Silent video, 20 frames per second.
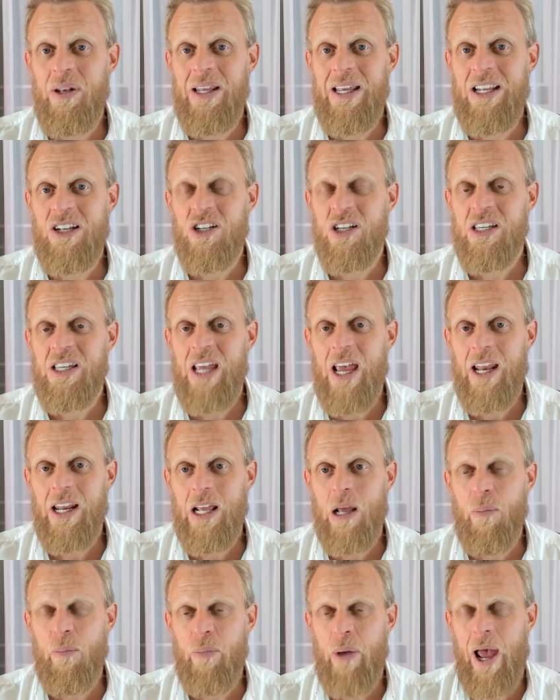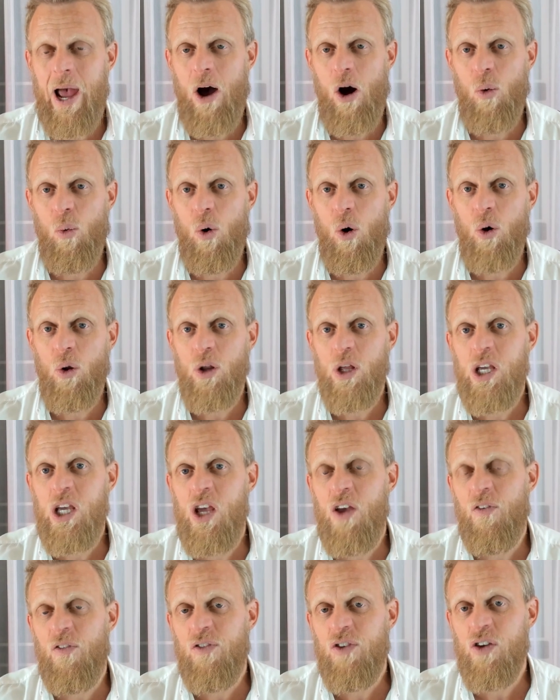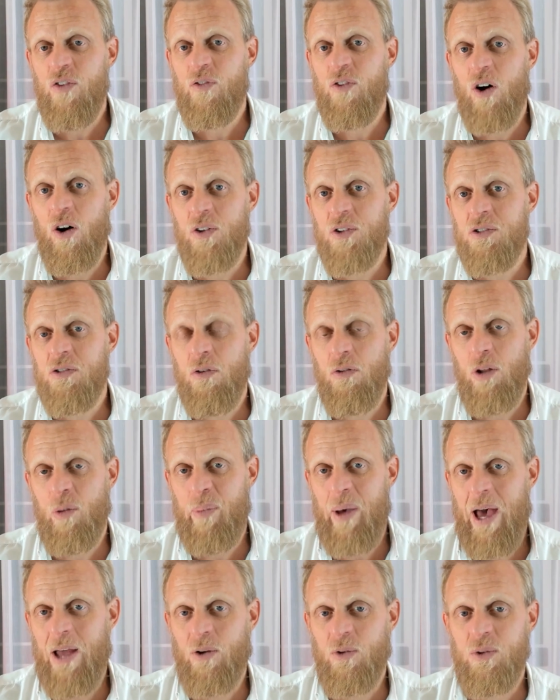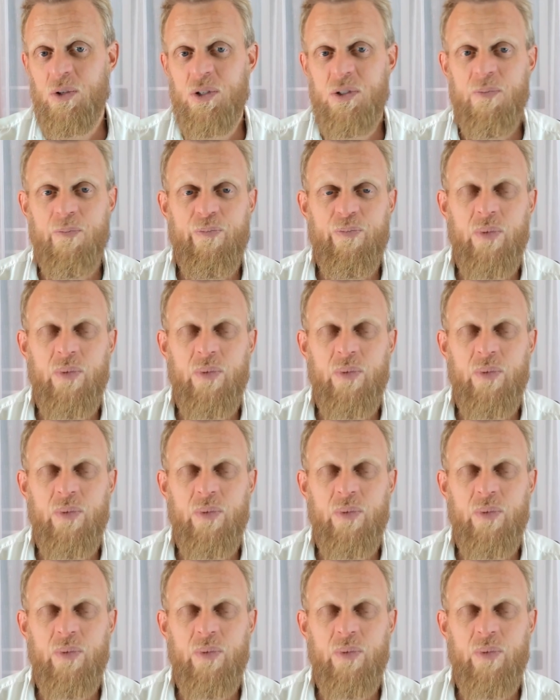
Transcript: into getting a Powerwall if you've got solar panels.